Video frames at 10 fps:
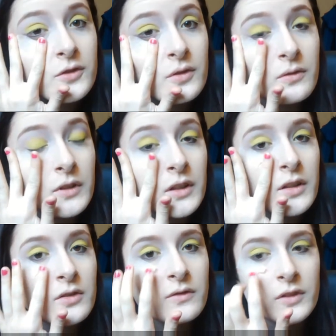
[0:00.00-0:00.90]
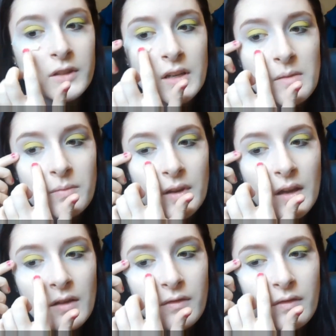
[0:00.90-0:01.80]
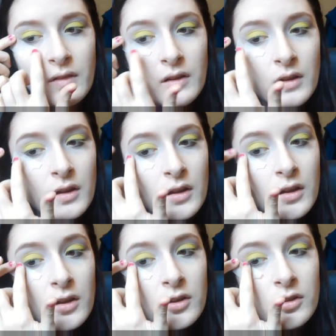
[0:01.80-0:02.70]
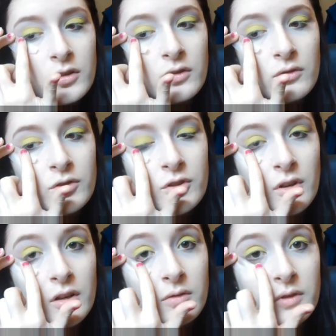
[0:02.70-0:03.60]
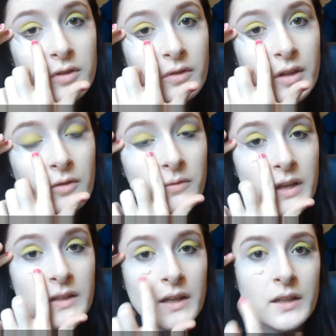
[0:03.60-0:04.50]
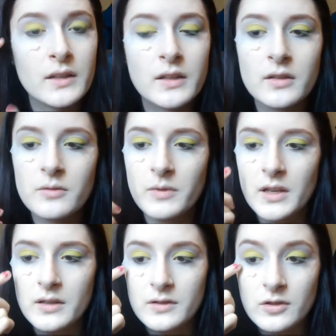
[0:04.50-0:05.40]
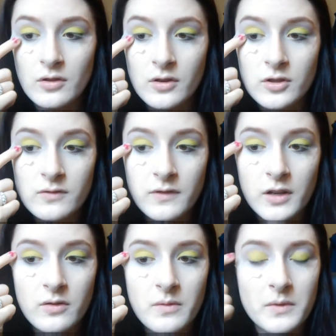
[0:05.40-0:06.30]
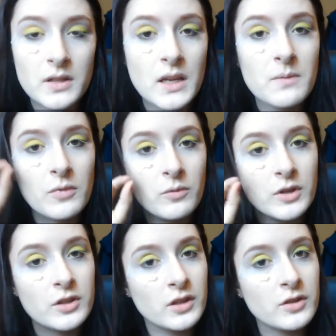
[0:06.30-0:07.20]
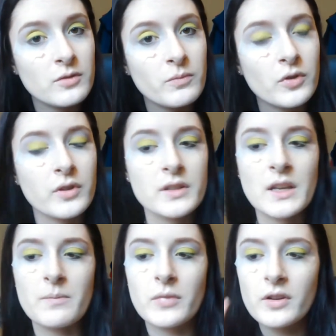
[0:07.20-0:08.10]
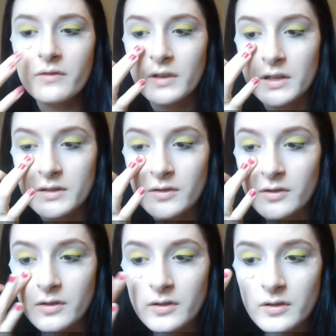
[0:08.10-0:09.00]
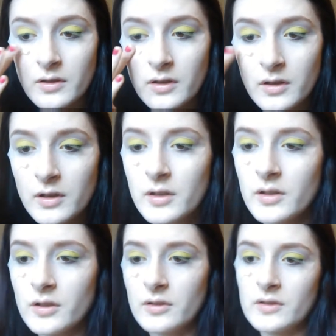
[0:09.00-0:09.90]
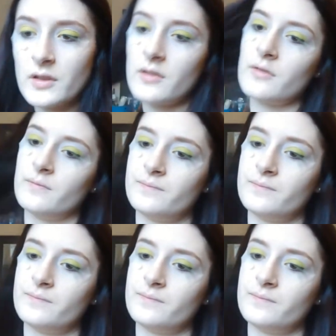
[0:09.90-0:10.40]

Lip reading: A really useful tip if you struggle with doing your winged eyeliner, because you can just follow the tape, and when you're done you pull the tape off and it's all good to go.